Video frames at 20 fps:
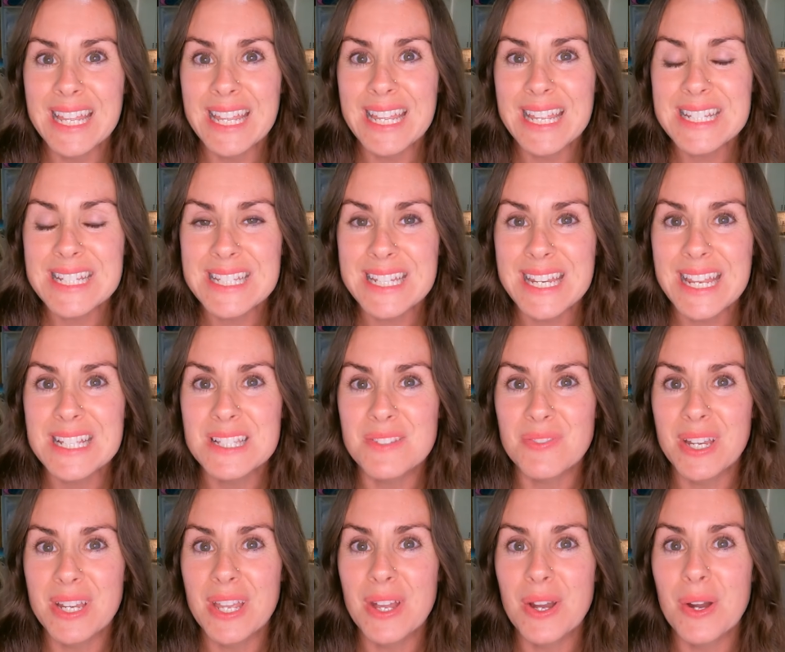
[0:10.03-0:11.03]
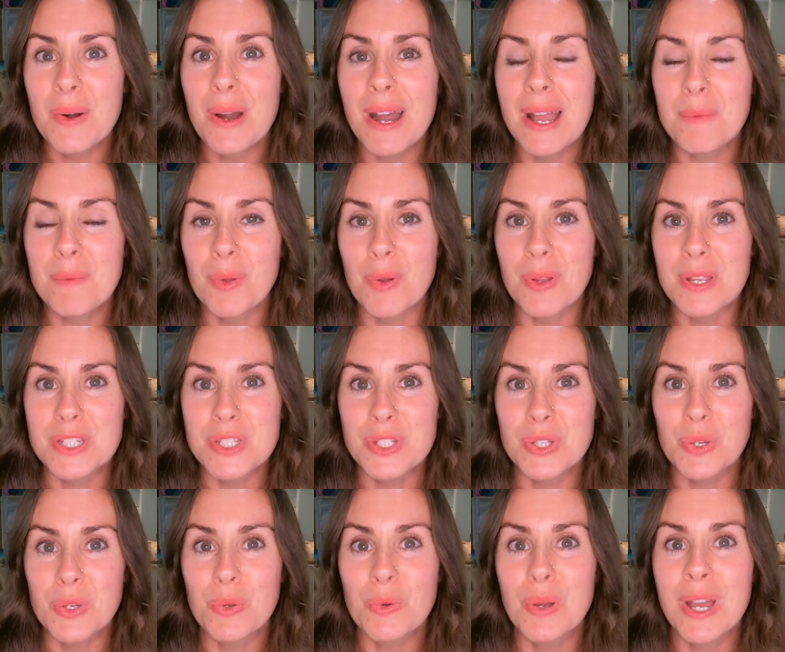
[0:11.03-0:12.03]
In today's video, I'm going
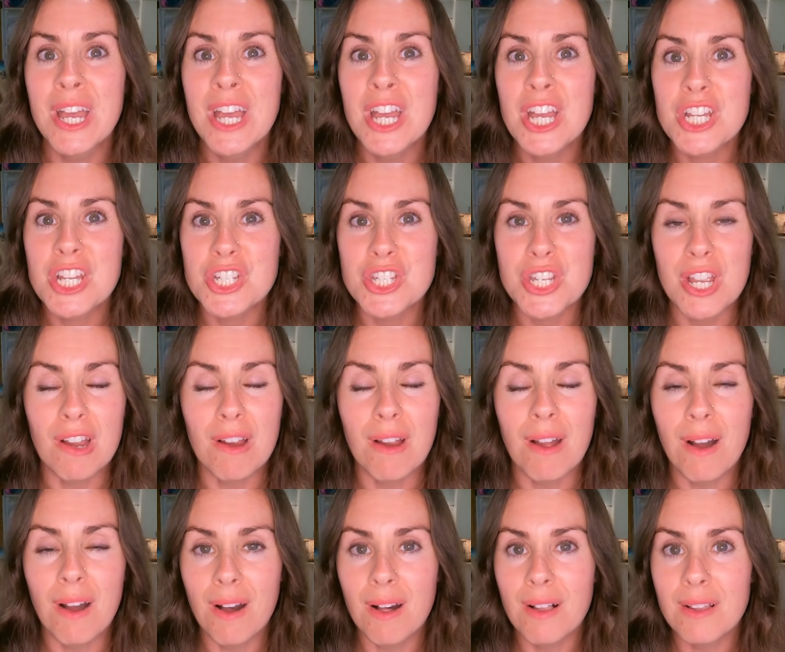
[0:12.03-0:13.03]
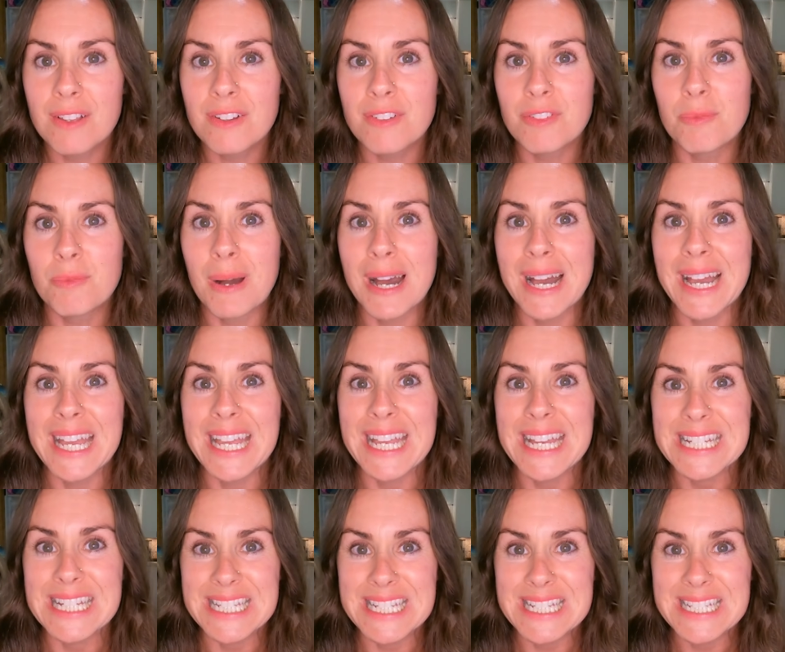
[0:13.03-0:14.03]
to share all of
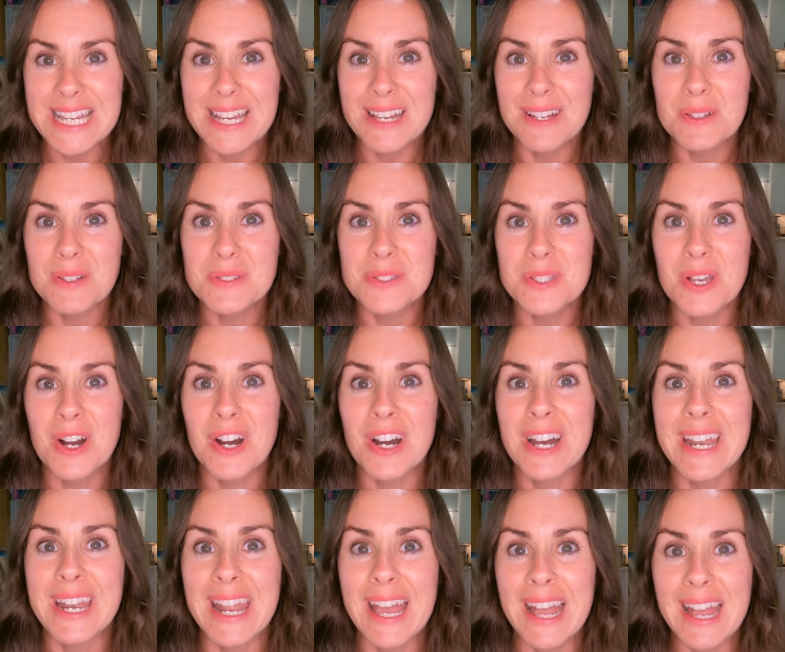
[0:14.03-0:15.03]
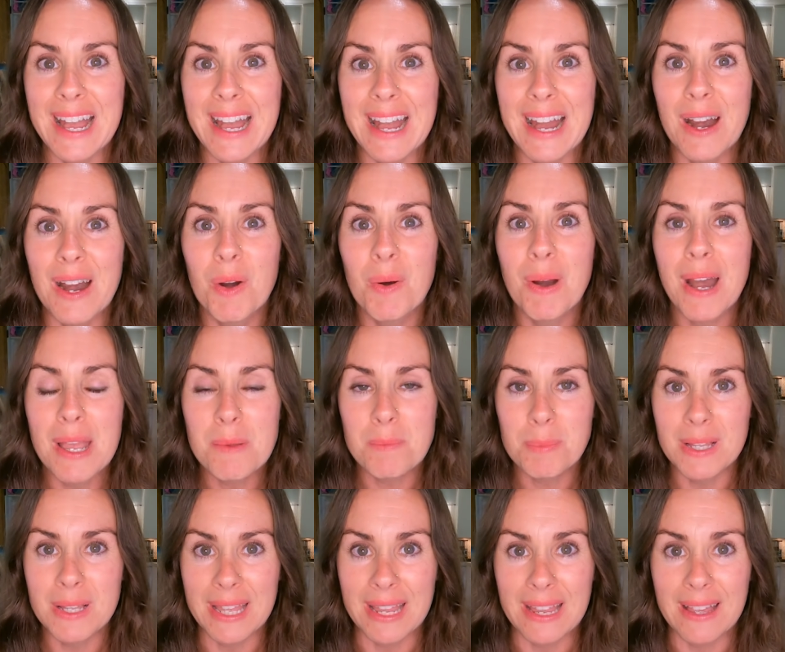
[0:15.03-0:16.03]
my details on how I
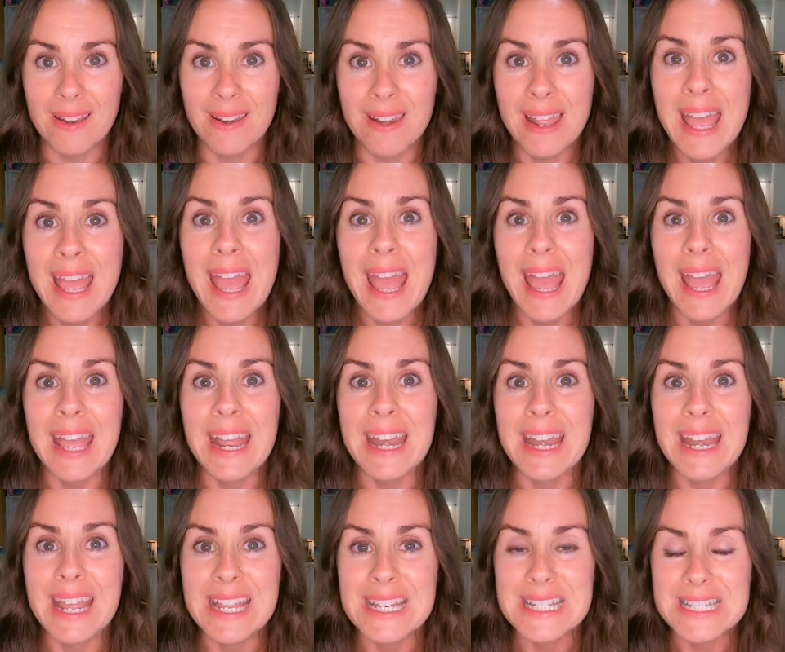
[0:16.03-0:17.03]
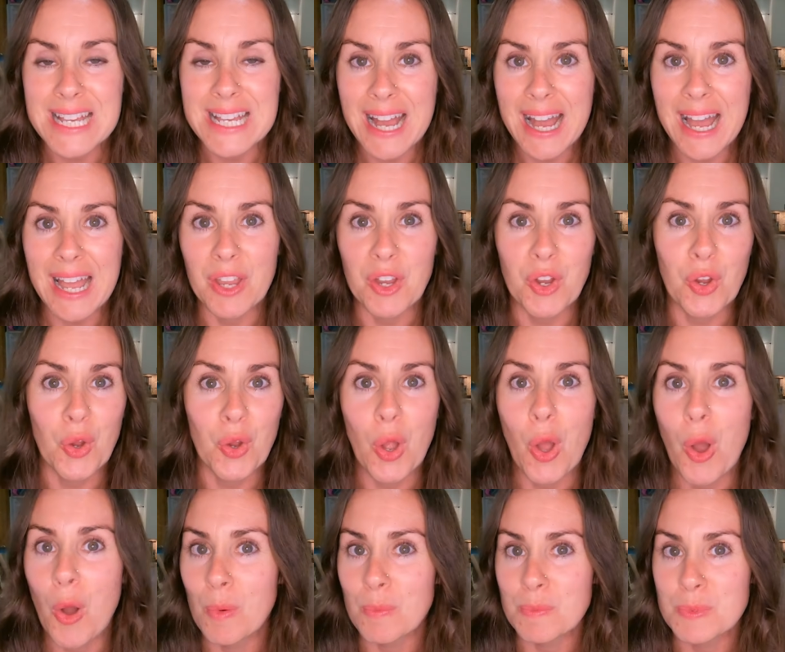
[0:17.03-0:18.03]
plan an entire
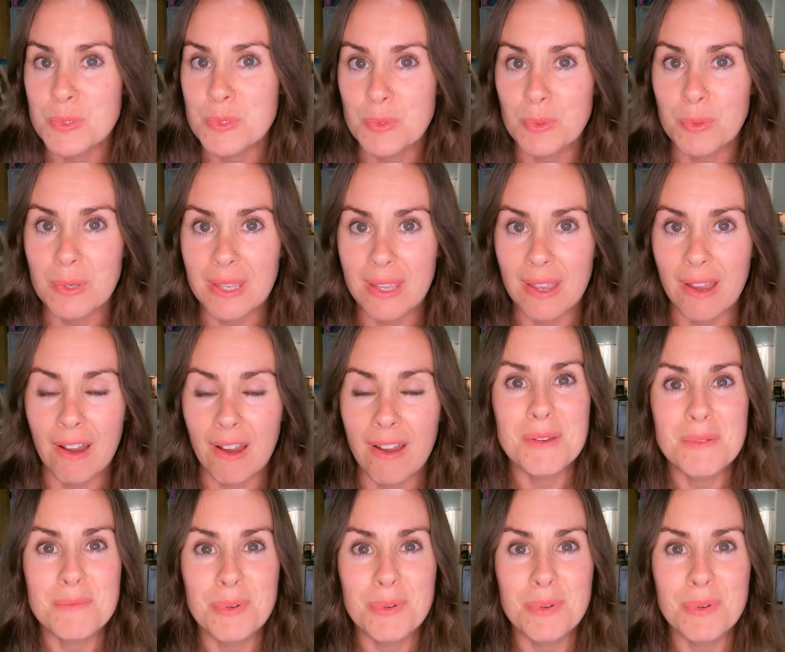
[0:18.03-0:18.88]
homeschool year.